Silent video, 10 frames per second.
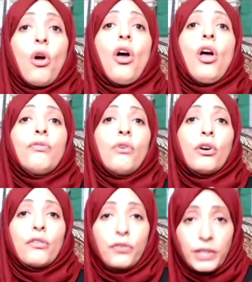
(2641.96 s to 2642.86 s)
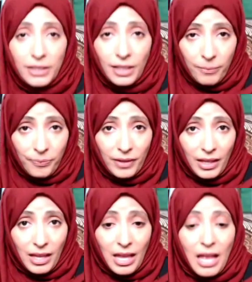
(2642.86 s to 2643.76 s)
call for freedom
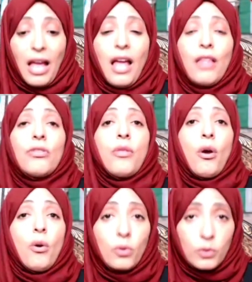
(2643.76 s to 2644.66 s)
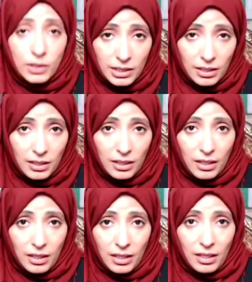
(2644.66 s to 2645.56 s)
and those
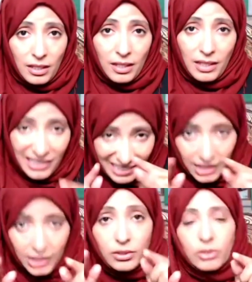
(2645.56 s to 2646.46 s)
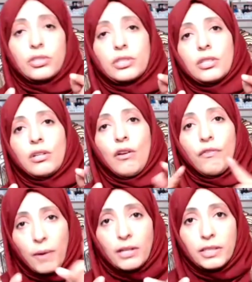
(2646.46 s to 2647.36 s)
leaders
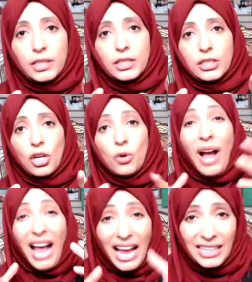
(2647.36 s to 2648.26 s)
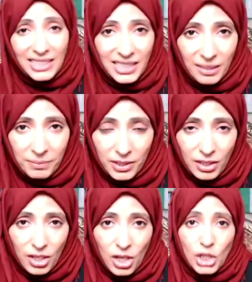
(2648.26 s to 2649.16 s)
of parties who accept
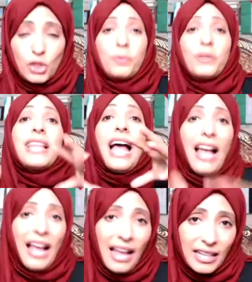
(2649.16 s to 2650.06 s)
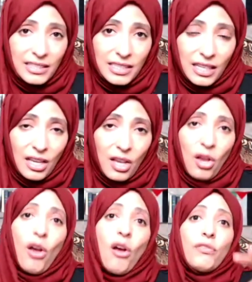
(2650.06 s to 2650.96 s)
to be the hand
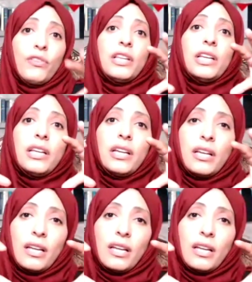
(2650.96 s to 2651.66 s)
of the